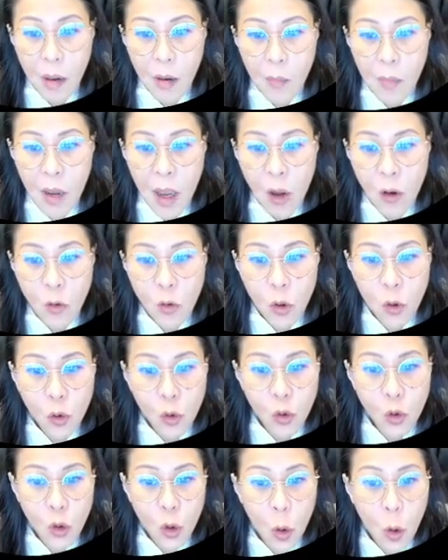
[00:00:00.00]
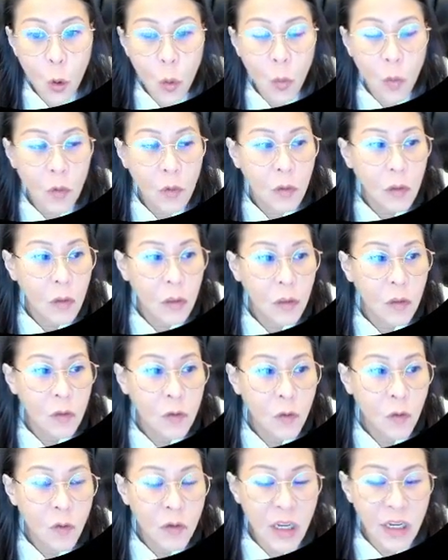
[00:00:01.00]
Mao Yu Chung.
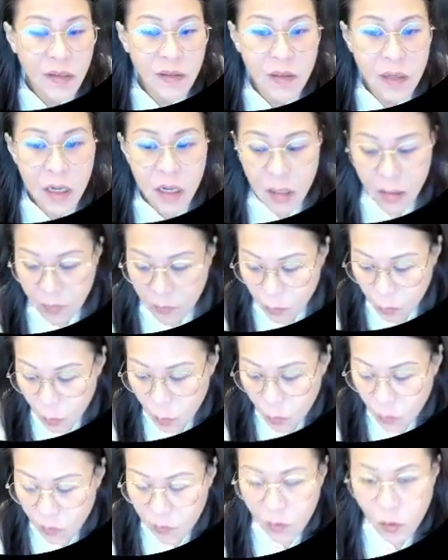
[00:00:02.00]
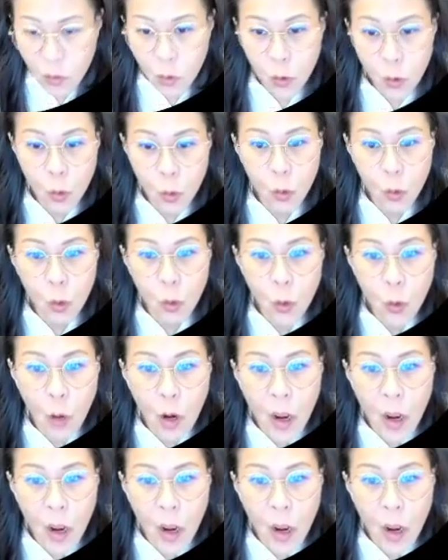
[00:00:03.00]
So next year is 2022,